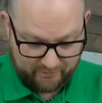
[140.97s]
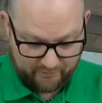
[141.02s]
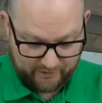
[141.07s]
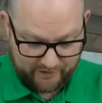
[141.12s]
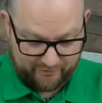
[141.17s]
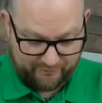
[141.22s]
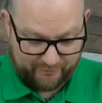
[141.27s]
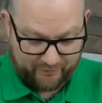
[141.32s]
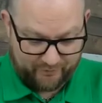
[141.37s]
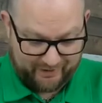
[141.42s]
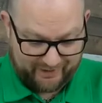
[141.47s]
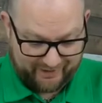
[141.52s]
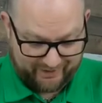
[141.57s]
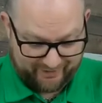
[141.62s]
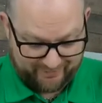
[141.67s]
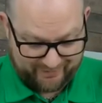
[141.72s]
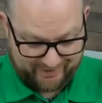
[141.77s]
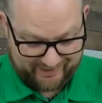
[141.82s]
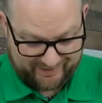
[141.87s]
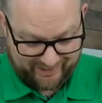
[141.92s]
whenever we
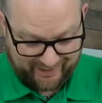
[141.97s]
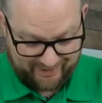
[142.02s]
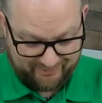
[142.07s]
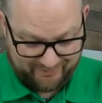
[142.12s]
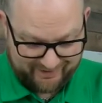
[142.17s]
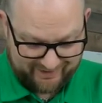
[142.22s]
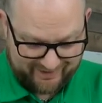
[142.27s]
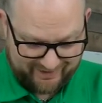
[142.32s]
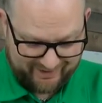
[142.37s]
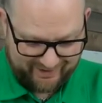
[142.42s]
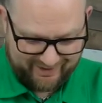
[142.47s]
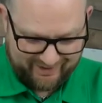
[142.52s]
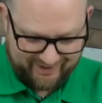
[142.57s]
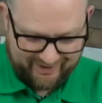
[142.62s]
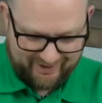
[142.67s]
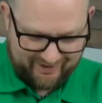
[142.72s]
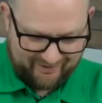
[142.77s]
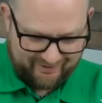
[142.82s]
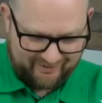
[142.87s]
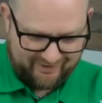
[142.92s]
use tape, isn't it?
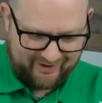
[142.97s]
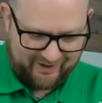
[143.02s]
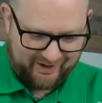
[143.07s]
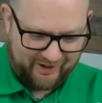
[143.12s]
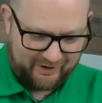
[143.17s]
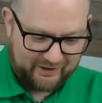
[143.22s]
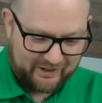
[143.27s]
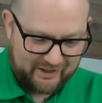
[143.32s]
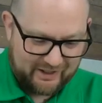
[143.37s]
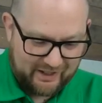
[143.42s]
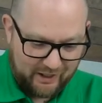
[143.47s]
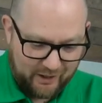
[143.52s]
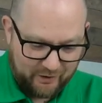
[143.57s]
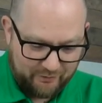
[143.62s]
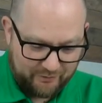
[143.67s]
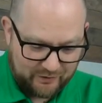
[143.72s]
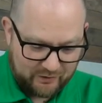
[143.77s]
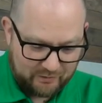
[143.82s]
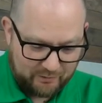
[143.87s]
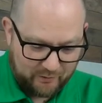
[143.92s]
Right, I'm gonna cut
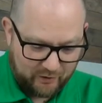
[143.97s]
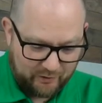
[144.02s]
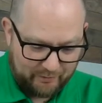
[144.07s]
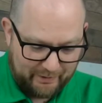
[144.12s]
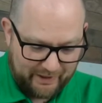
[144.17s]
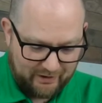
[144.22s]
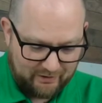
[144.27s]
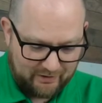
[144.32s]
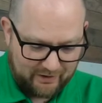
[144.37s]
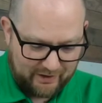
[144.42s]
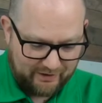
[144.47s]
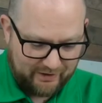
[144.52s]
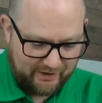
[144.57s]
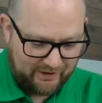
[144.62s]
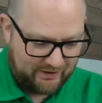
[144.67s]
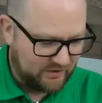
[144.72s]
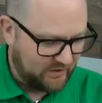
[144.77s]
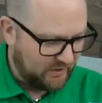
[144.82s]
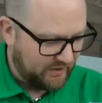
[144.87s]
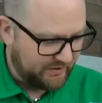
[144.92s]
off a small amount like
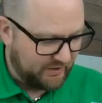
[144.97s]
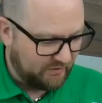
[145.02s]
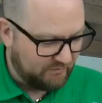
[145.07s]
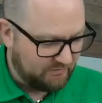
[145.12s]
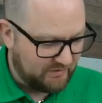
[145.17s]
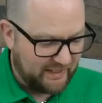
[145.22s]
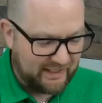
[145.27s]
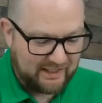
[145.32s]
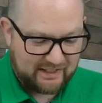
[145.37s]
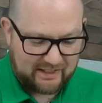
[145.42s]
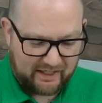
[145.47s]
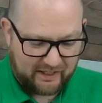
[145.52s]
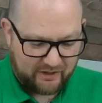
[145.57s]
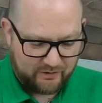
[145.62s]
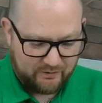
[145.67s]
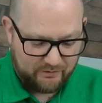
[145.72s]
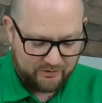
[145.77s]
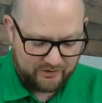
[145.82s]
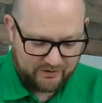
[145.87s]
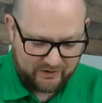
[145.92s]
this. I don't need
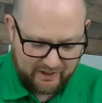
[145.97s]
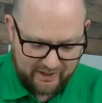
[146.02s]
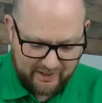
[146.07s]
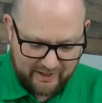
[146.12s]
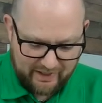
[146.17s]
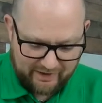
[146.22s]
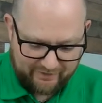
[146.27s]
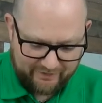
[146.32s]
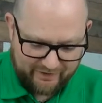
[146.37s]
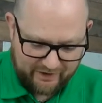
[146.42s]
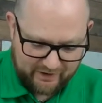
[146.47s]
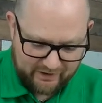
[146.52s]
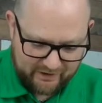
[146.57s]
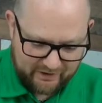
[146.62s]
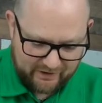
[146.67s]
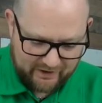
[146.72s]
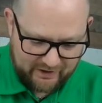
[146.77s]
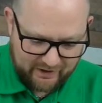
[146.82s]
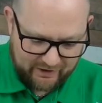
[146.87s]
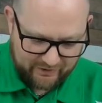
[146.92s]
loads. And then I'm
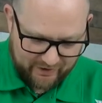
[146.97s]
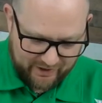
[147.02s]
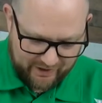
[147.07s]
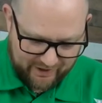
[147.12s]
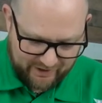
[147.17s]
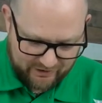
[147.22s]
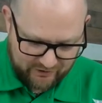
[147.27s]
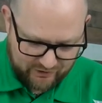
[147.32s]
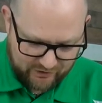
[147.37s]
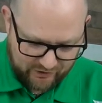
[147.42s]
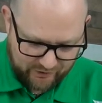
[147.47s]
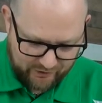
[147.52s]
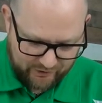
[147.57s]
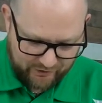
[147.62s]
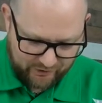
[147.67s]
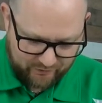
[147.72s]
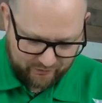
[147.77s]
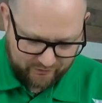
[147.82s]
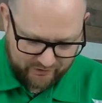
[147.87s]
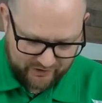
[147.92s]
gonna cut that into
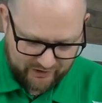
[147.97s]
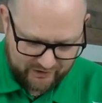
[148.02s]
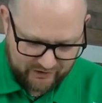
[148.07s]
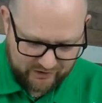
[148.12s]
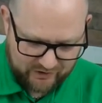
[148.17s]
three